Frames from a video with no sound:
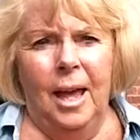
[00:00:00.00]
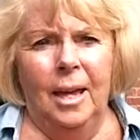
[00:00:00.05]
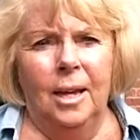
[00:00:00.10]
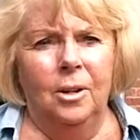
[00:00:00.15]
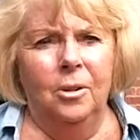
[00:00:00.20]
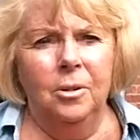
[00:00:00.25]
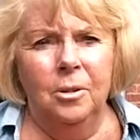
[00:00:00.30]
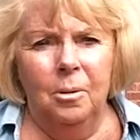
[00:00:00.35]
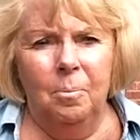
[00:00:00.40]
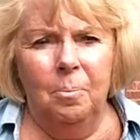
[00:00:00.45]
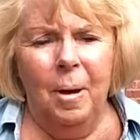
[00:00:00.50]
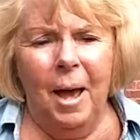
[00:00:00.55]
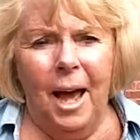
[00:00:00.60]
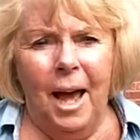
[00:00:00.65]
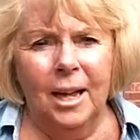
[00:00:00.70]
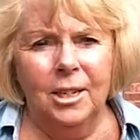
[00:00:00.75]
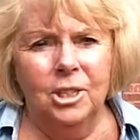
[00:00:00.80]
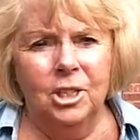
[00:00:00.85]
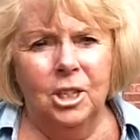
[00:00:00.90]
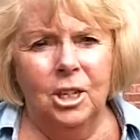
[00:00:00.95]
He couldn't
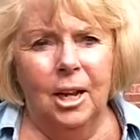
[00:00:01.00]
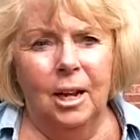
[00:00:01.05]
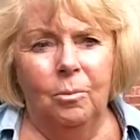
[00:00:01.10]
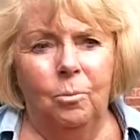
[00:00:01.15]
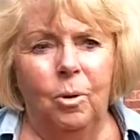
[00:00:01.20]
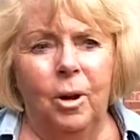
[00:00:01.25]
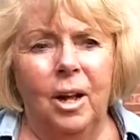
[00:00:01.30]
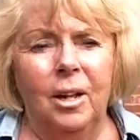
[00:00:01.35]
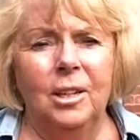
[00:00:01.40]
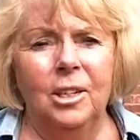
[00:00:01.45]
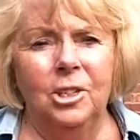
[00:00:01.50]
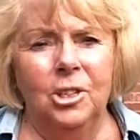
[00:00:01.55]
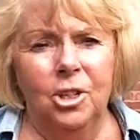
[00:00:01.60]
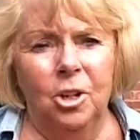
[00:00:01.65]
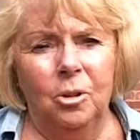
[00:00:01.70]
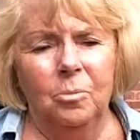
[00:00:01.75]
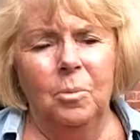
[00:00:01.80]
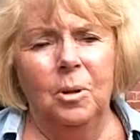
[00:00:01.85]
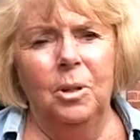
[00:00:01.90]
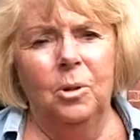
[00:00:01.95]
patch it. Well, he
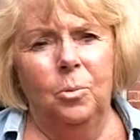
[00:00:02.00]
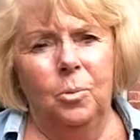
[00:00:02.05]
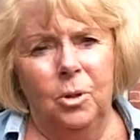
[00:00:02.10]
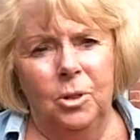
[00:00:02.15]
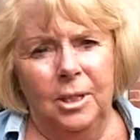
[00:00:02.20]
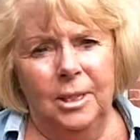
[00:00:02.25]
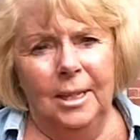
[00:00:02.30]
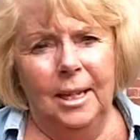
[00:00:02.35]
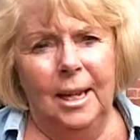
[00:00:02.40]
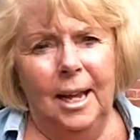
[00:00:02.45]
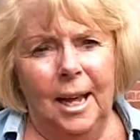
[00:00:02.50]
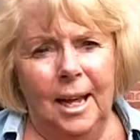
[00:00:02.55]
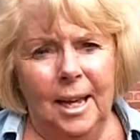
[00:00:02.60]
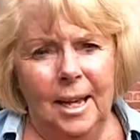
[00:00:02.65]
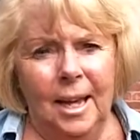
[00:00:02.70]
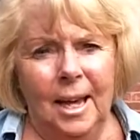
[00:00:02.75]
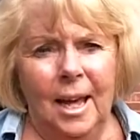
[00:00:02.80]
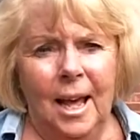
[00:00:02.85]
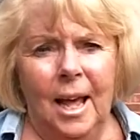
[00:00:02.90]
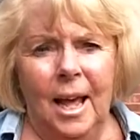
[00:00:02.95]
showed me the wood
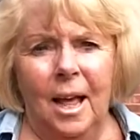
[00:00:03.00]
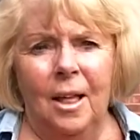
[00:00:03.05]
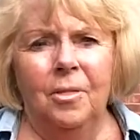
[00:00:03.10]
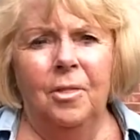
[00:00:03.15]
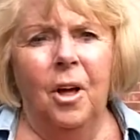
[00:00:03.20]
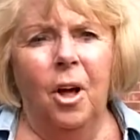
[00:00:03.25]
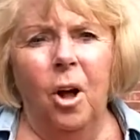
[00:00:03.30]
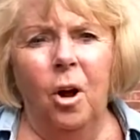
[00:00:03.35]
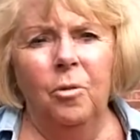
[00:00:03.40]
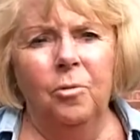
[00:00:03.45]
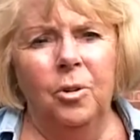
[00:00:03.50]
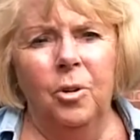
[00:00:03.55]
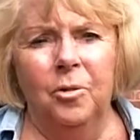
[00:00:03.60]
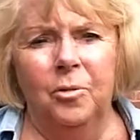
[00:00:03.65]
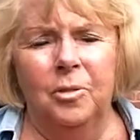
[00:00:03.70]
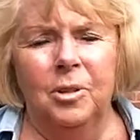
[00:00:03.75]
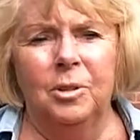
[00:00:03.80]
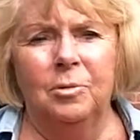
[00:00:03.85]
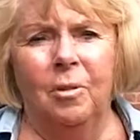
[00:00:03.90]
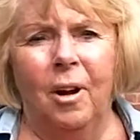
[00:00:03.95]
today the whole
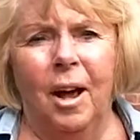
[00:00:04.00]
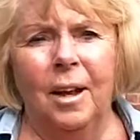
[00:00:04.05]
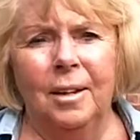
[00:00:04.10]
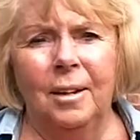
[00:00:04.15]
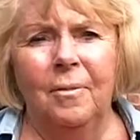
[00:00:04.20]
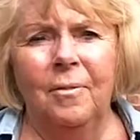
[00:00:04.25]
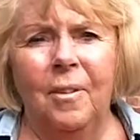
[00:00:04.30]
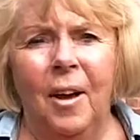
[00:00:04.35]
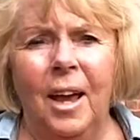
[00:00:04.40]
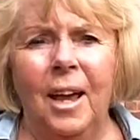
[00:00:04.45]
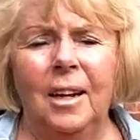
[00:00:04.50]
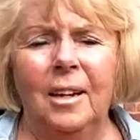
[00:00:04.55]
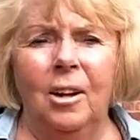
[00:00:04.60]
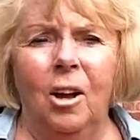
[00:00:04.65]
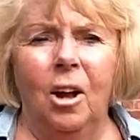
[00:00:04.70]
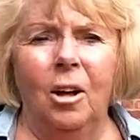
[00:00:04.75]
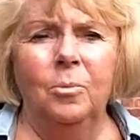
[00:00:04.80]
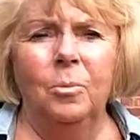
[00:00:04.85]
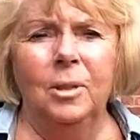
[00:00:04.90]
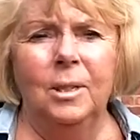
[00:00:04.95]
roof was rotten. If I had
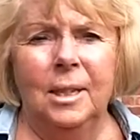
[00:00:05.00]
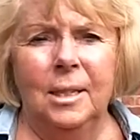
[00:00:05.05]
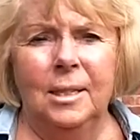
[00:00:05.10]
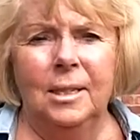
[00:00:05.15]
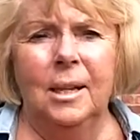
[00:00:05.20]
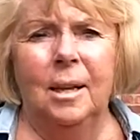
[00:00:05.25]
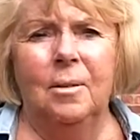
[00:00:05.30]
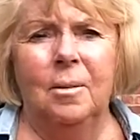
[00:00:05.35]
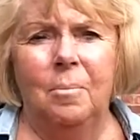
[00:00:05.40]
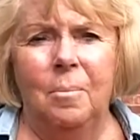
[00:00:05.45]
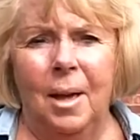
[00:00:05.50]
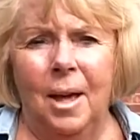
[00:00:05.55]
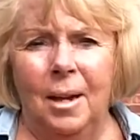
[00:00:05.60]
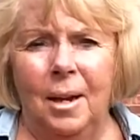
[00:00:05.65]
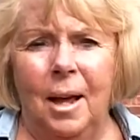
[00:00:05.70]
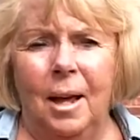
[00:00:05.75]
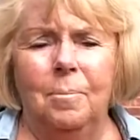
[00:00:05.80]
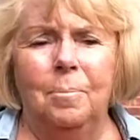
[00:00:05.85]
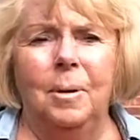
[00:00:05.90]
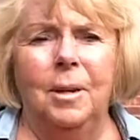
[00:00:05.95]
gone with these other
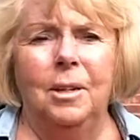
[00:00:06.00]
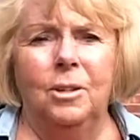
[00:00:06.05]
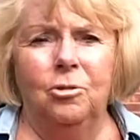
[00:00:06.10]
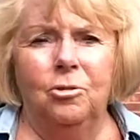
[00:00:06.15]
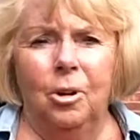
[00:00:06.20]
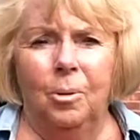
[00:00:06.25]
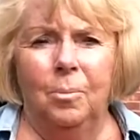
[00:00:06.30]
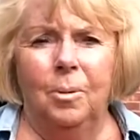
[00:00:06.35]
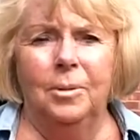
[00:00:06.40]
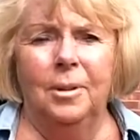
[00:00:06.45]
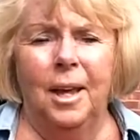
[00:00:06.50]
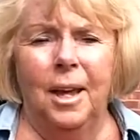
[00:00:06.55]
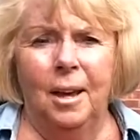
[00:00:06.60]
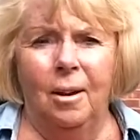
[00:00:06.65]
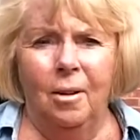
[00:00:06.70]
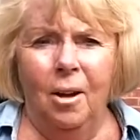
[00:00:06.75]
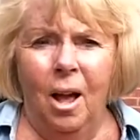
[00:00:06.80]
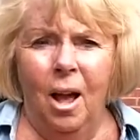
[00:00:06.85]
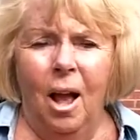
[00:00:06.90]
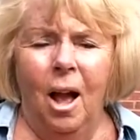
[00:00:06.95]
men, I'd be in trouble
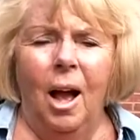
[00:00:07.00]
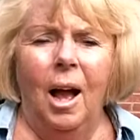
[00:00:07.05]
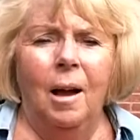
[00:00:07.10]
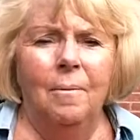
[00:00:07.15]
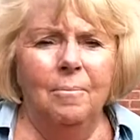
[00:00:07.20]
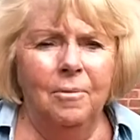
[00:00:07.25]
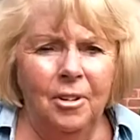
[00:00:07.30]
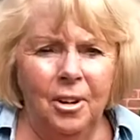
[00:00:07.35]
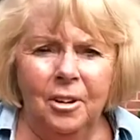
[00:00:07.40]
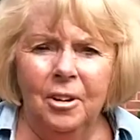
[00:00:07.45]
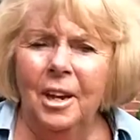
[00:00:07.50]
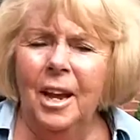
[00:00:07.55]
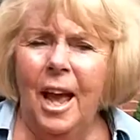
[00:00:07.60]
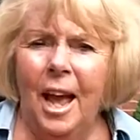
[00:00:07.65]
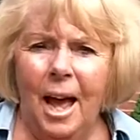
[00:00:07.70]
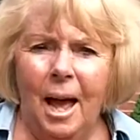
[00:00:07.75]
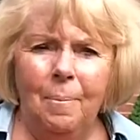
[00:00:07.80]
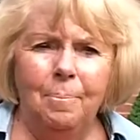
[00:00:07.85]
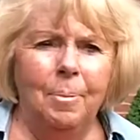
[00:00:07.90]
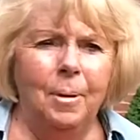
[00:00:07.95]
now. I'm very
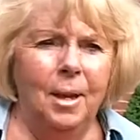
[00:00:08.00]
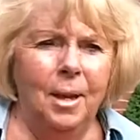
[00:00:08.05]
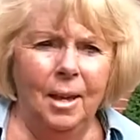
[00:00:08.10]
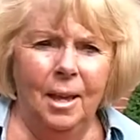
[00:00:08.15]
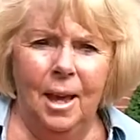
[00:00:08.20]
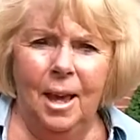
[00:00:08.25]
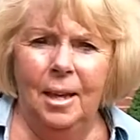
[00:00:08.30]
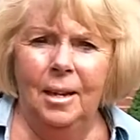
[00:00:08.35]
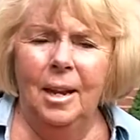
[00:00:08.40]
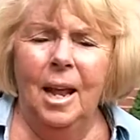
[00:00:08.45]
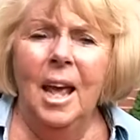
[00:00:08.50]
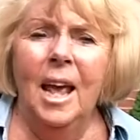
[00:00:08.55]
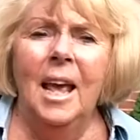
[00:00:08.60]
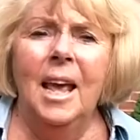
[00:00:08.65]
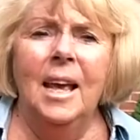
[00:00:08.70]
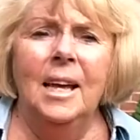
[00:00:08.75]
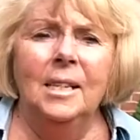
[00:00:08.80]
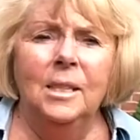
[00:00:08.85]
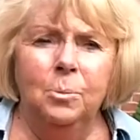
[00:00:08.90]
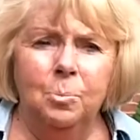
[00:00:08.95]
happy, and
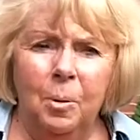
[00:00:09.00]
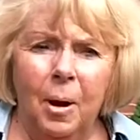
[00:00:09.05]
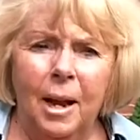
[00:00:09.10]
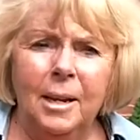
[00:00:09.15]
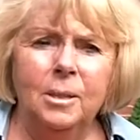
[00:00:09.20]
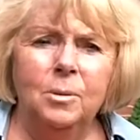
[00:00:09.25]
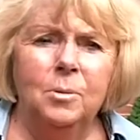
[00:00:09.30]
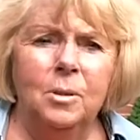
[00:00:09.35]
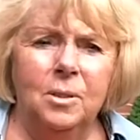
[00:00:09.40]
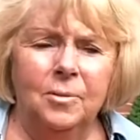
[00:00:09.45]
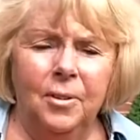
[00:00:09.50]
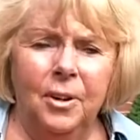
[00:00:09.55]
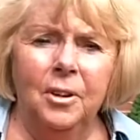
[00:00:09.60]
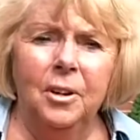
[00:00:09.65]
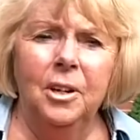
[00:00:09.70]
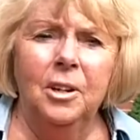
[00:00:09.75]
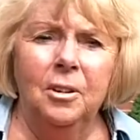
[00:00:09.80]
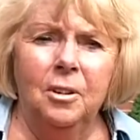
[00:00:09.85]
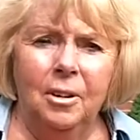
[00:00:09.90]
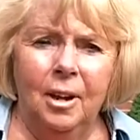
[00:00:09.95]
his price was
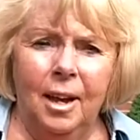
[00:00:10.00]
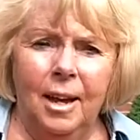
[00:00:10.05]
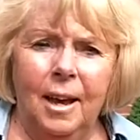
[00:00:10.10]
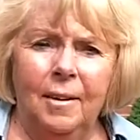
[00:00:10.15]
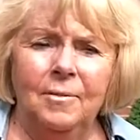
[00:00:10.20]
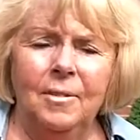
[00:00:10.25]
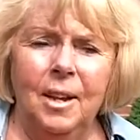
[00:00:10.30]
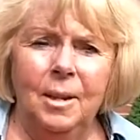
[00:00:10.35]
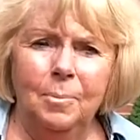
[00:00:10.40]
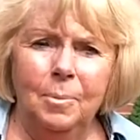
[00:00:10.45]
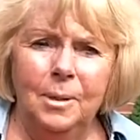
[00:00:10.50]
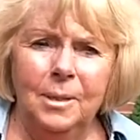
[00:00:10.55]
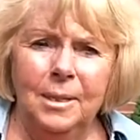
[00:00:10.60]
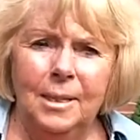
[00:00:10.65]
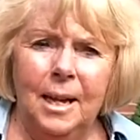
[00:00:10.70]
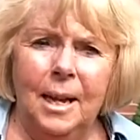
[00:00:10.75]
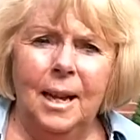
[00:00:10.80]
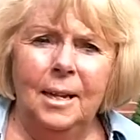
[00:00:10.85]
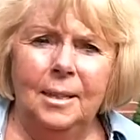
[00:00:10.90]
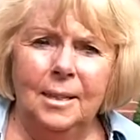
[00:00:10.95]
very good. I have neighbors
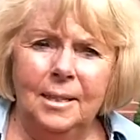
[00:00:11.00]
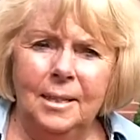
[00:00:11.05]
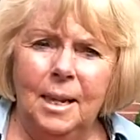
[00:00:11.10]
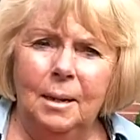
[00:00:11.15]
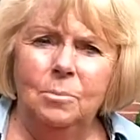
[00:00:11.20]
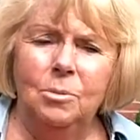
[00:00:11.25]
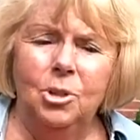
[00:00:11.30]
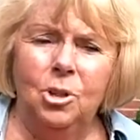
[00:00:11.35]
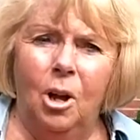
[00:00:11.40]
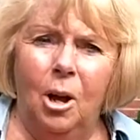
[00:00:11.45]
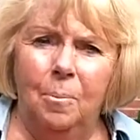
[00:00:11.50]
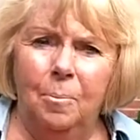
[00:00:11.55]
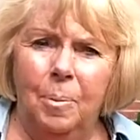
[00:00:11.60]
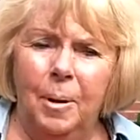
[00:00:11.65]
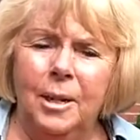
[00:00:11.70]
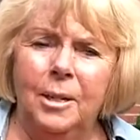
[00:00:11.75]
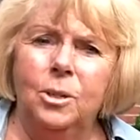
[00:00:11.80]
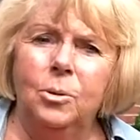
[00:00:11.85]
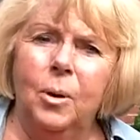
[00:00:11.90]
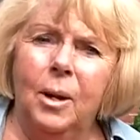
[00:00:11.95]
that had the same job
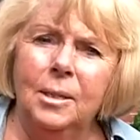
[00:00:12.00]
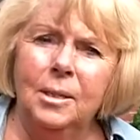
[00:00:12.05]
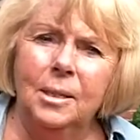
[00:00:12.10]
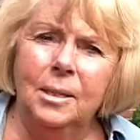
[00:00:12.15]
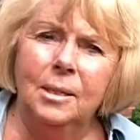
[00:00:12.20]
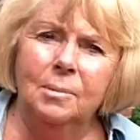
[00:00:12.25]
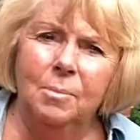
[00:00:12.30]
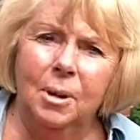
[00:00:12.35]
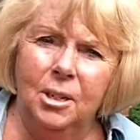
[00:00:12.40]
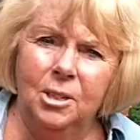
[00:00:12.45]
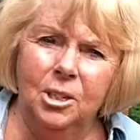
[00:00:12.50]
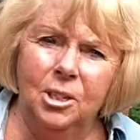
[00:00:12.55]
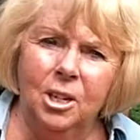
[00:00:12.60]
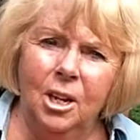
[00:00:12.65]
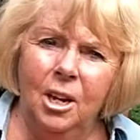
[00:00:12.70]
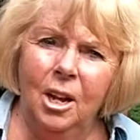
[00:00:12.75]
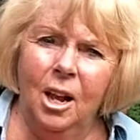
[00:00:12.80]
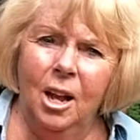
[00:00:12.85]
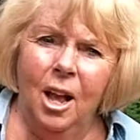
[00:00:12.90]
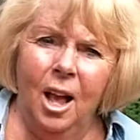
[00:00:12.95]
paid twice as much.
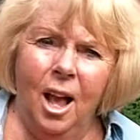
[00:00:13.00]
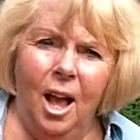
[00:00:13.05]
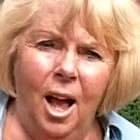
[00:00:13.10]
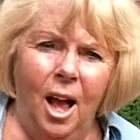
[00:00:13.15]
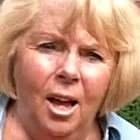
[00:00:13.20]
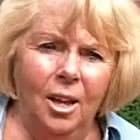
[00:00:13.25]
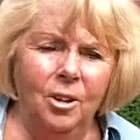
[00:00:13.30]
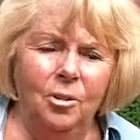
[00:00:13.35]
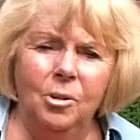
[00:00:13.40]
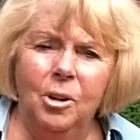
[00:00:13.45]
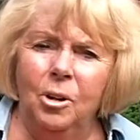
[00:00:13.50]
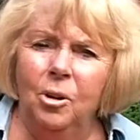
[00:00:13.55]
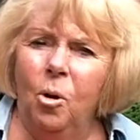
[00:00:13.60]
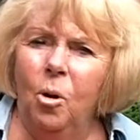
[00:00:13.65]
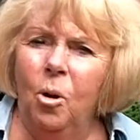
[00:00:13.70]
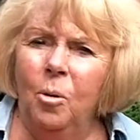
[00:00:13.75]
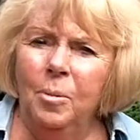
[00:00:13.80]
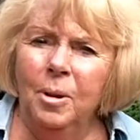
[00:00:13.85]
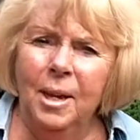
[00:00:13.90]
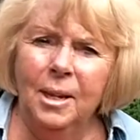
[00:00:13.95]
Mm. Uh, you could
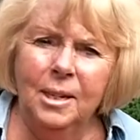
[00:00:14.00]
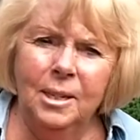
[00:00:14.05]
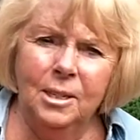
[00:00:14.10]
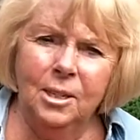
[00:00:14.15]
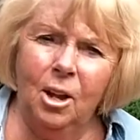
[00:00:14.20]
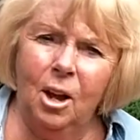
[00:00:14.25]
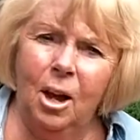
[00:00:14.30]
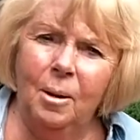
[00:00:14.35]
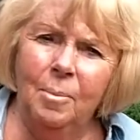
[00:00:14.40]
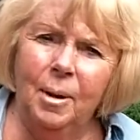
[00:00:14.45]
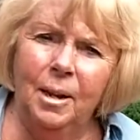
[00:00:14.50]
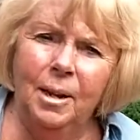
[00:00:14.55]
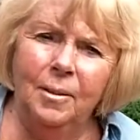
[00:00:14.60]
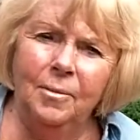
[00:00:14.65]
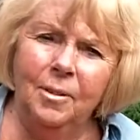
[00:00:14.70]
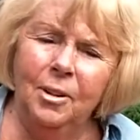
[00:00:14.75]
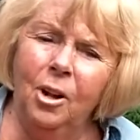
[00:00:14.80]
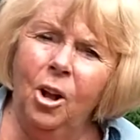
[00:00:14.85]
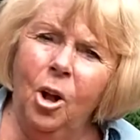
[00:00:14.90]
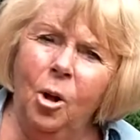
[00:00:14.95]
call me anytime. I
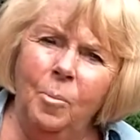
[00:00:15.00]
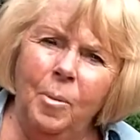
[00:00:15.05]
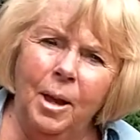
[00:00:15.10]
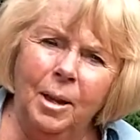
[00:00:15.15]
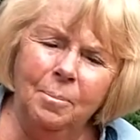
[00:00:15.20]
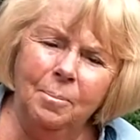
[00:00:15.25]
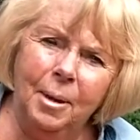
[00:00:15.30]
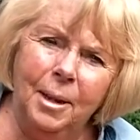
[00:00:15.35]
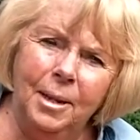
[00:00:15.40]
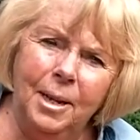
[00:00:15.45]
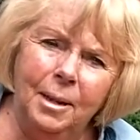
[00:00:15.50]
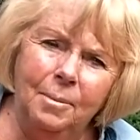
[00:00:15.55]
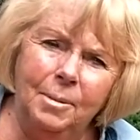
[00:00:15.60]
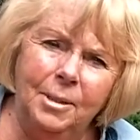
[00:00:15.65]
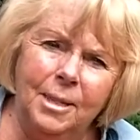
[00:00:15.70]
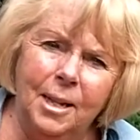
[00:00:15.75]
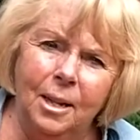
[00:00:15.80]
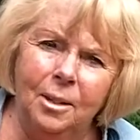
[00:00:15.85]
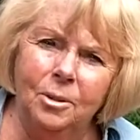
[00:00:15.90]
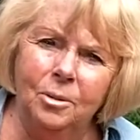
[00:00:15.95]
live in Commack. My name
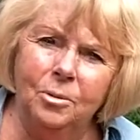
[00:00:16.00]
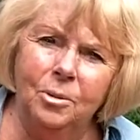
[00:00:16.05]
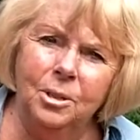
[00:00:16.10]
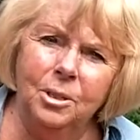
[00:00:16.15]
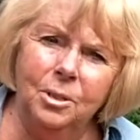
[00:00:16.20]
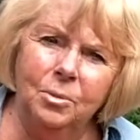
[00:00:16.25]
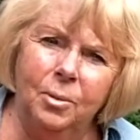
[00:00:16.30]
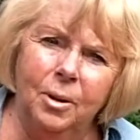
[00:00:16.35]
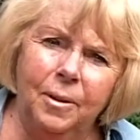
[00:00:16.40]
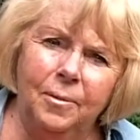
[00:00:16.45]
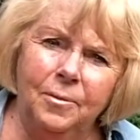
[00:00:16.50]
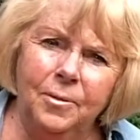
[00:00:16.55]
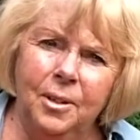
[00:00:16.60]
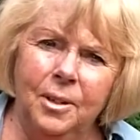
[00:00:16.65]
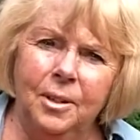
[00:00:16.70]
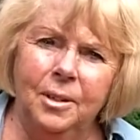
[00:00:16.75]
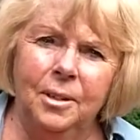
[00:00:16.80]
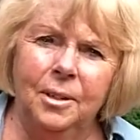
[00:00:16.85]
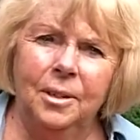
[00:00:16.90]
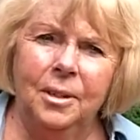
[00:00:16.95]
is Eleanor
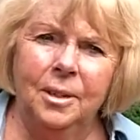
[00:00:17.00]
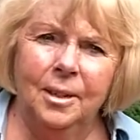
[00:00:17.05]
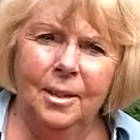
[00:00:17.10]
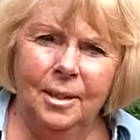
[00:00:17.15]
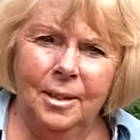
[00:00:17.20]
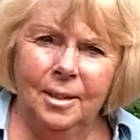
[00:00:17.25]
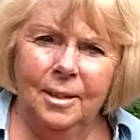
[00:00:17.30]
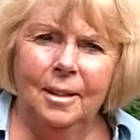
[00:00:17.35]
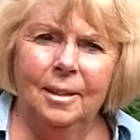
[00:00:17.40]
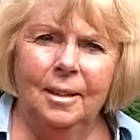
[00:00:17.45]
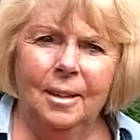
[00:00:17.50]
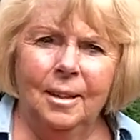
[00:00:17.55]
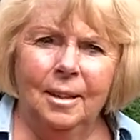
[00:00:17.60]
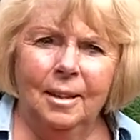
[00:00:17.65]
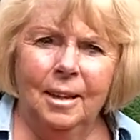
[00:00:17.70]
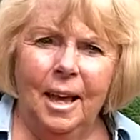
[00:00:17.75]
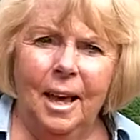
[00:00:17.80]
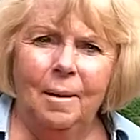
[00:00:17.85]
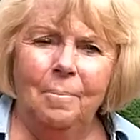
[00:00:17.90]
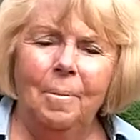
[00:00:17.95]
Swift. Mm. Thank you very
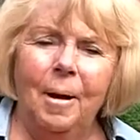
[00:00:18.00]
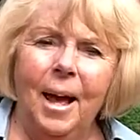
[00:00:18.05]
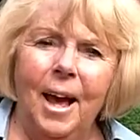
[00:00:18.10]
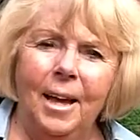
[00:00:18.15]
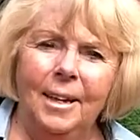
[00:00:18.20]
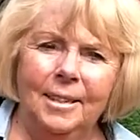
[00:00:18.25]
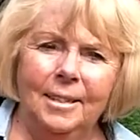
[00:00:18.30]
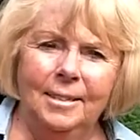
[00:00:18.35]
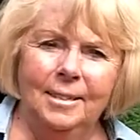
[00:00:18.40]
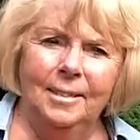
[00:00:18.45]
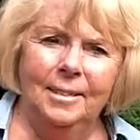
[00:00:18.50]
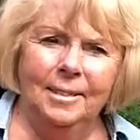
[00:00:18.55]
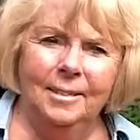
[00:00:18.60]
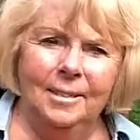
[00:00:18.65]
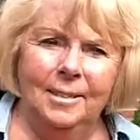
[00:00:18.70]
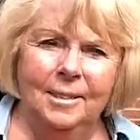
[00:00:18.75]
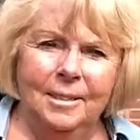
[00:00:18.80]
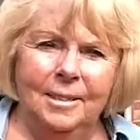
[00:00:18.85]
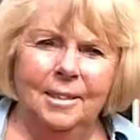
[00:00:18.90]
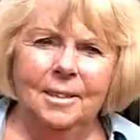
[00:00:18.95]
okay, much bye. for those kind words.